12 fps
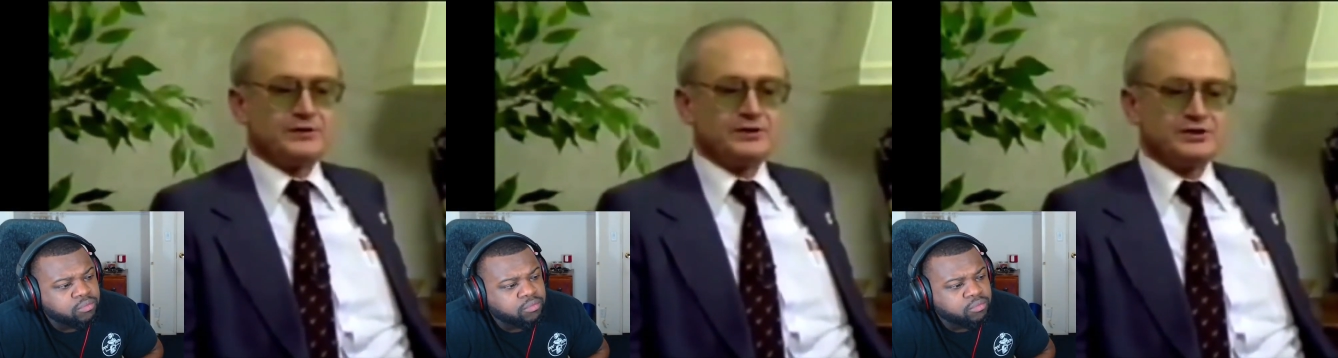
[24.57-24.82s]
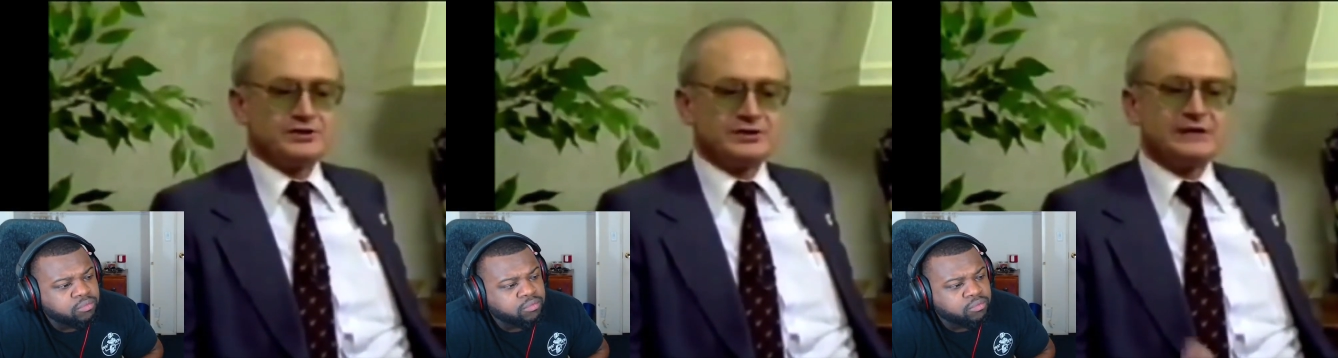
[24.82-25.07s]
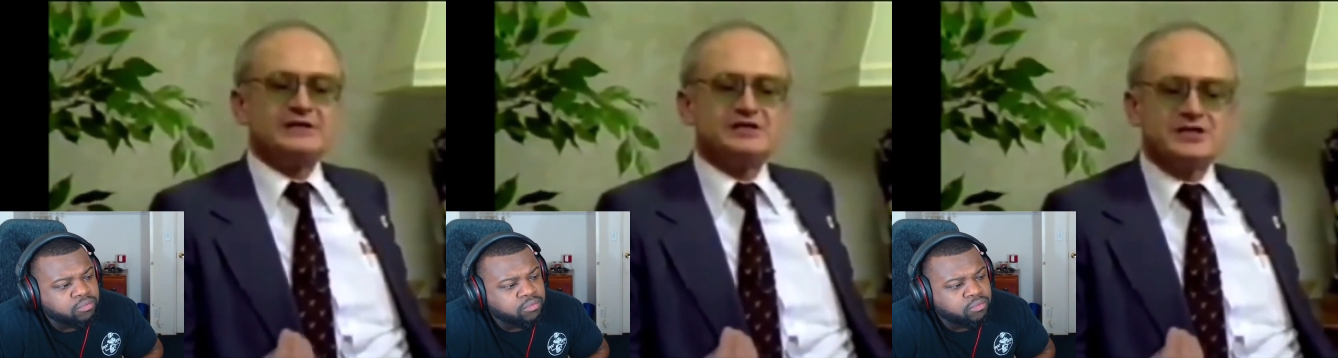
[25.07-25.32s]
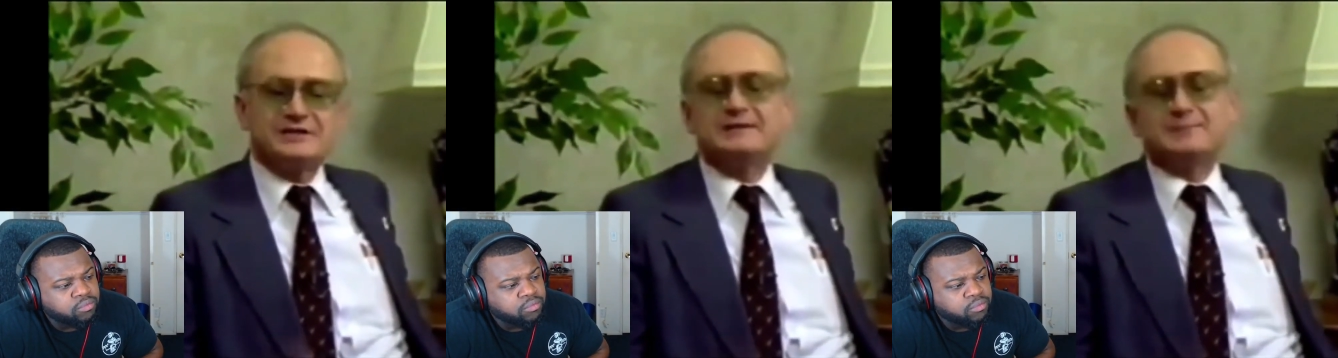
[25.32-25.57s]
Speaker 1: which is
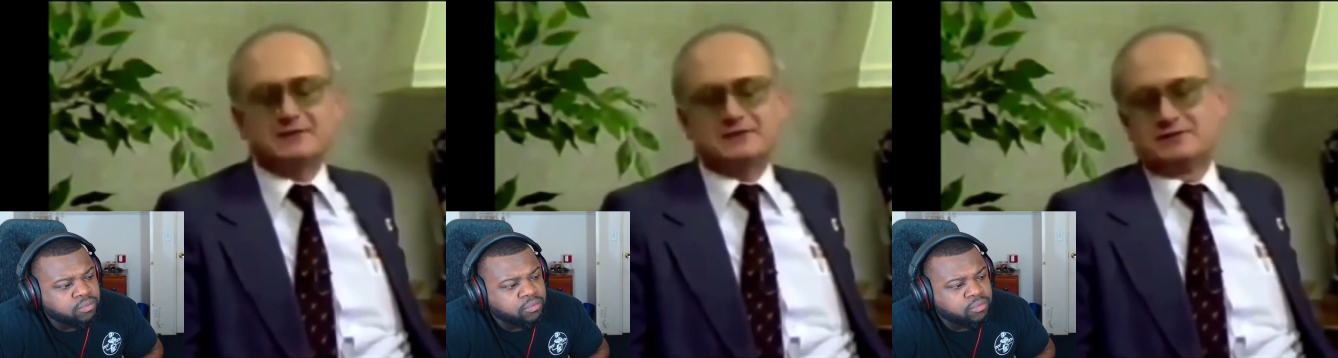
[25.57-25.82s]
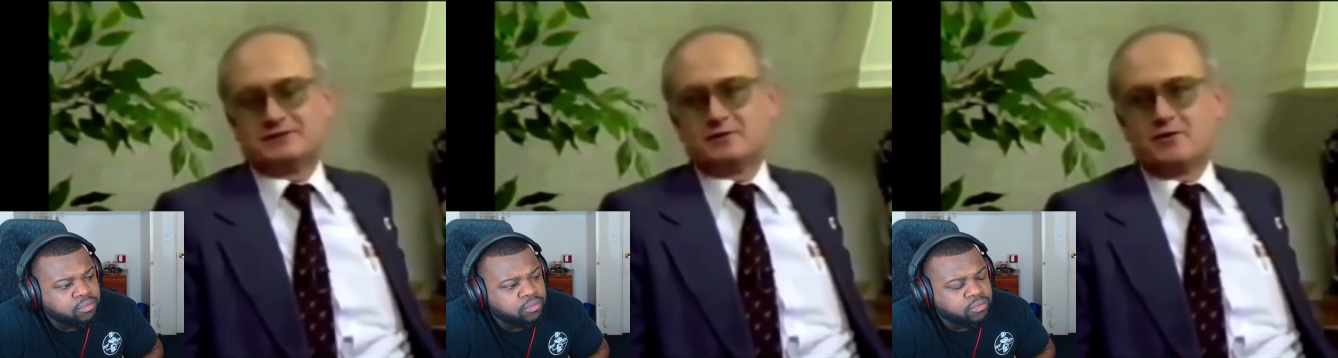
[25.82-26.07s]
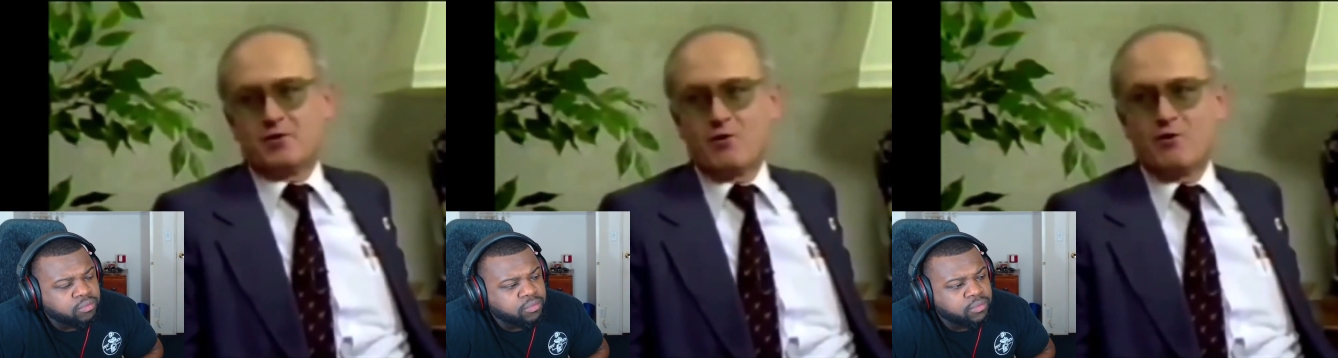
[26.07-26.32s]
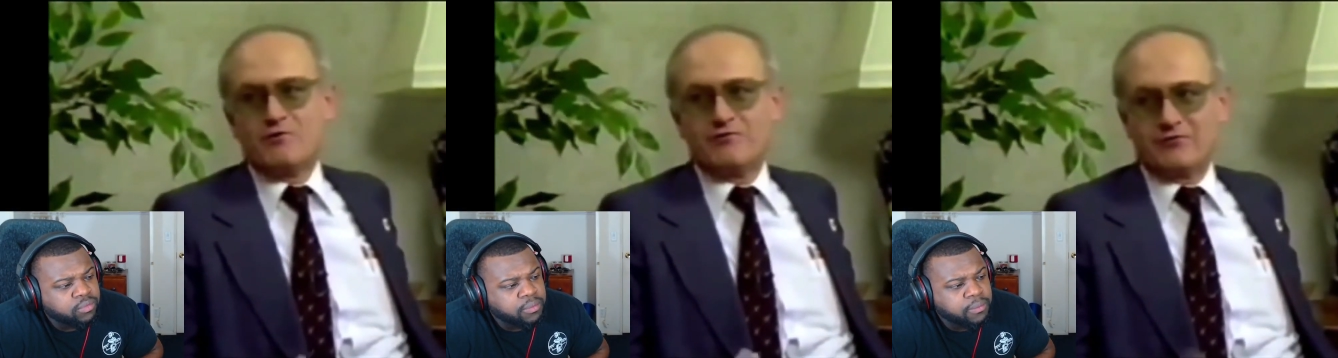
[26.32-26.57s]
legitimate,
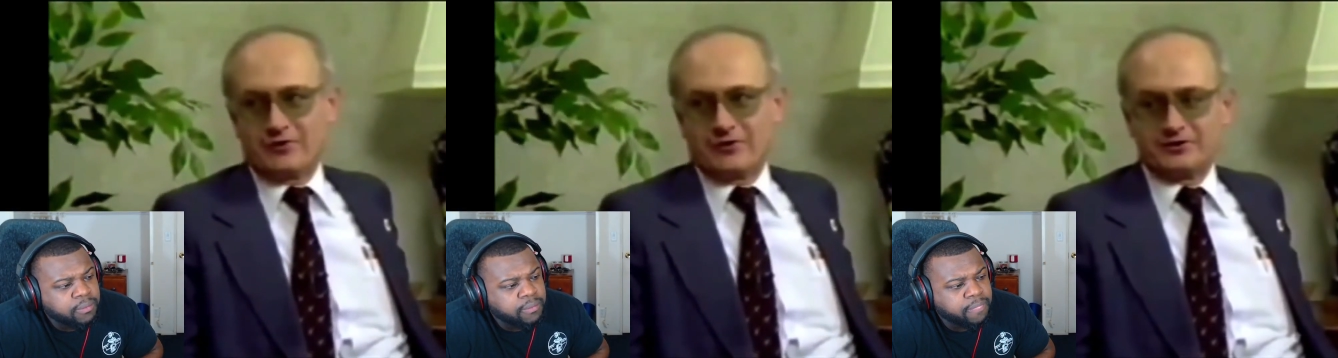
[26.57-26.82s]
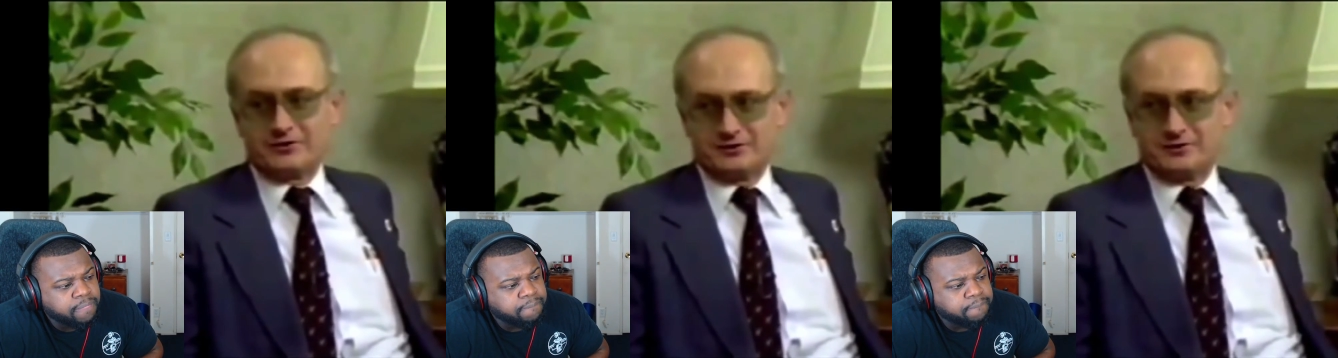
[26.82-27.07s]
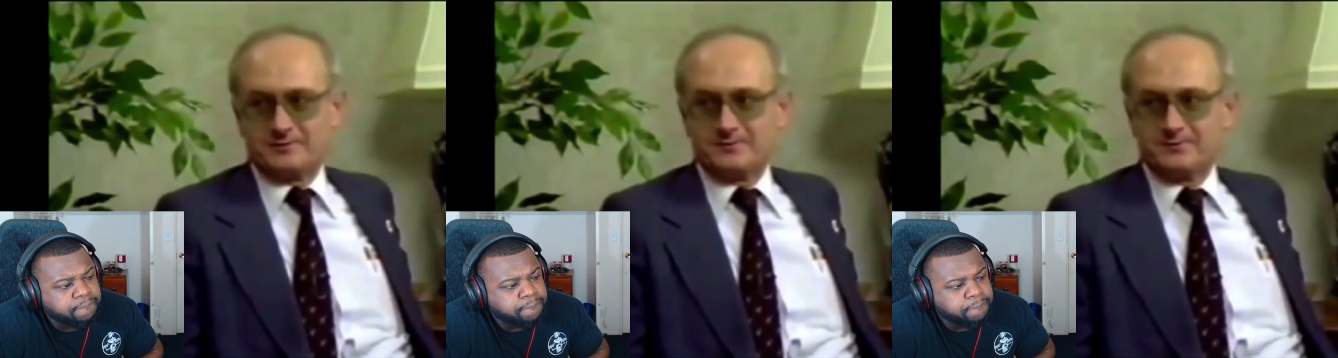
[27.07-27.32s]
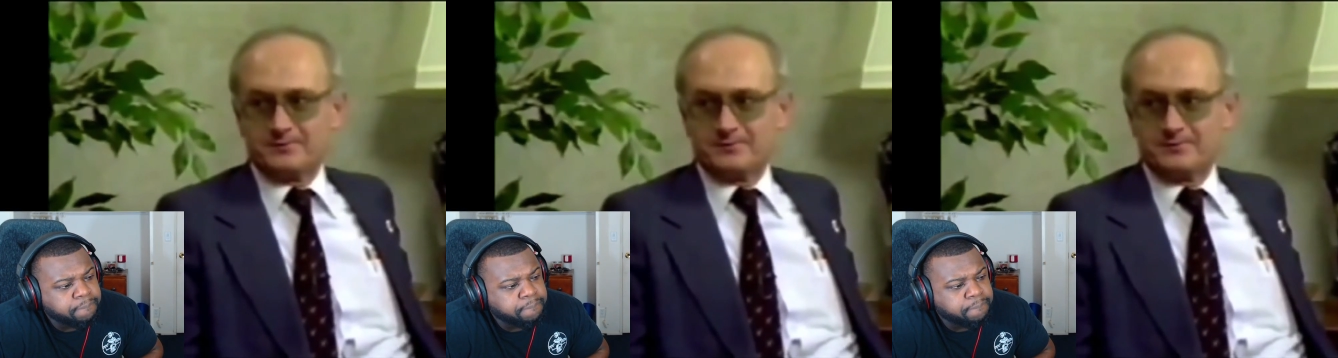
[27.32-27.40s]
overt,